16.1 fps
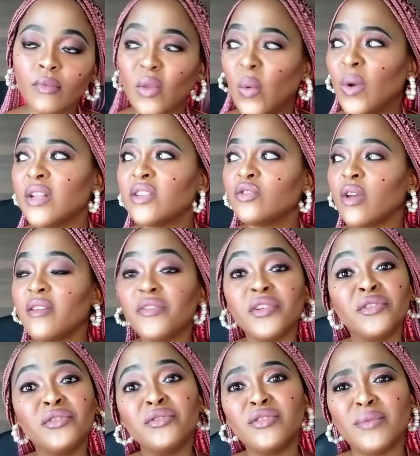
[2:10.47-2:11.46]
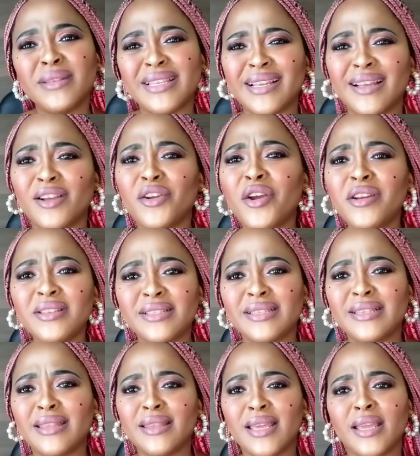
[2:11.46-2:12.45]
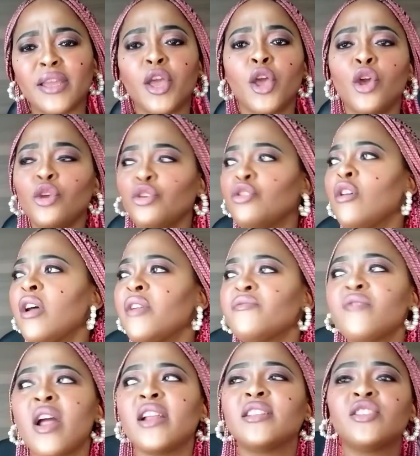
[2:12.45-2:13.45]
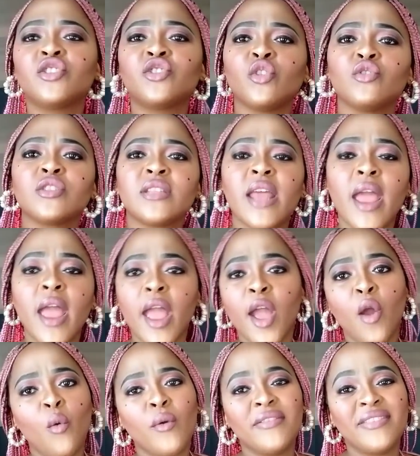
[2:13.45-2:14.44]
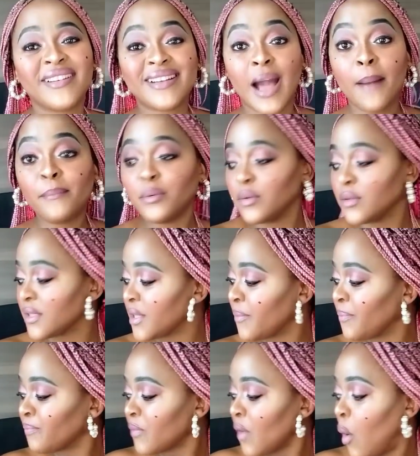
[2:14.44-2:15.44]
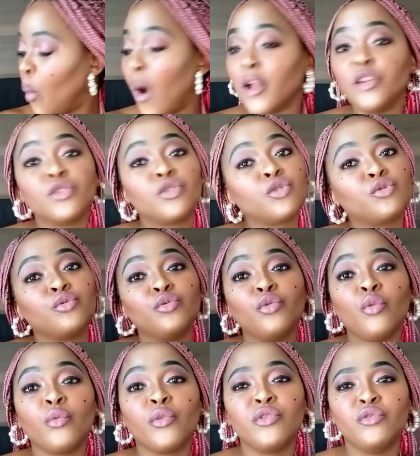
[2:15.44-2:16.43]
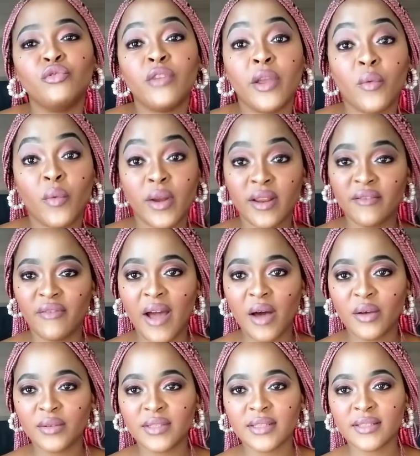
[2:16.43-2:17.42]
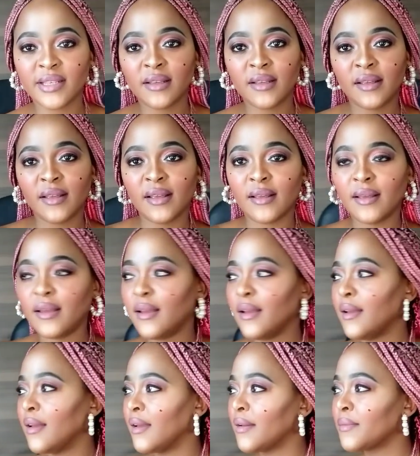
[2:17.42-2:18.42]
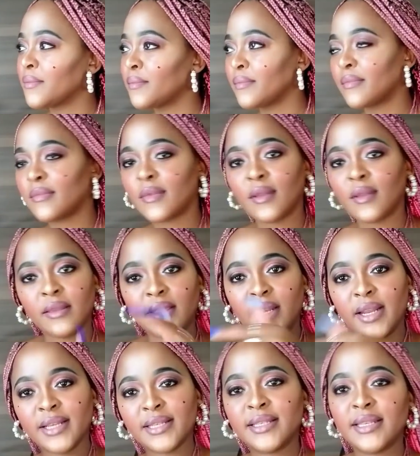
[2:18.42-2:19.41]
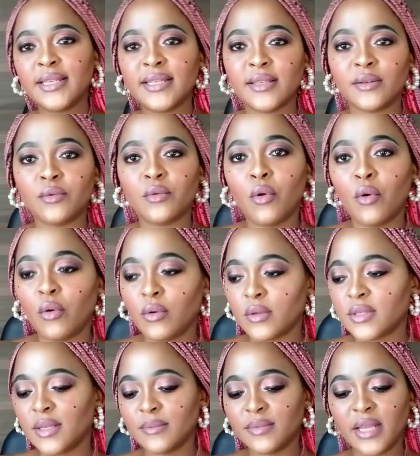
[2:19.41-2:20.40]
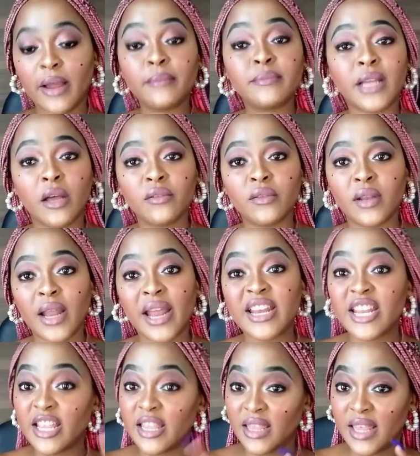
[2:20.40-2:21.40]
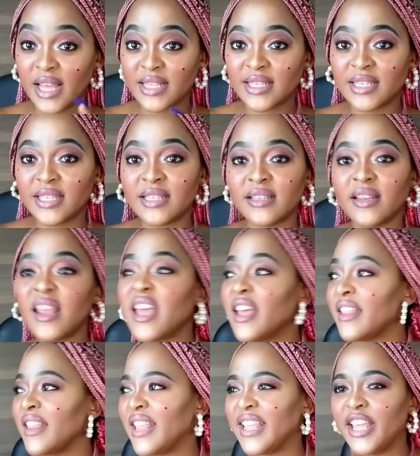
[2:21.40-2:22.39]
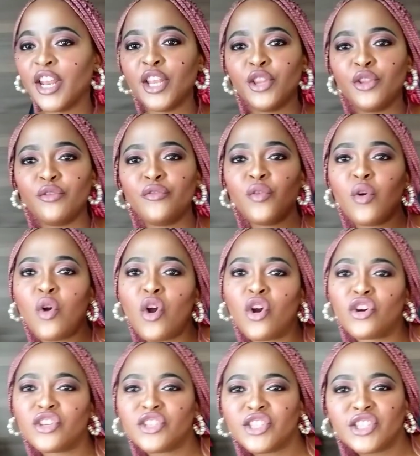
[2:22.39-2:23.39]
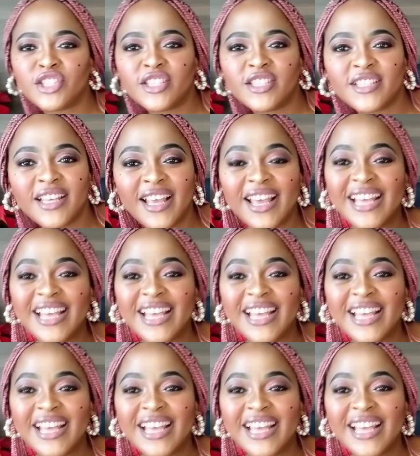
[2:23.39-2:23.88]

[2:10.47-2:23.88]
Once you have a YouTube, it's like a cursed thing. You know on reality shows, then, when the couples want to renew their wedding vows, huh? The next season, or sometime down the line in that season, they get a divorce.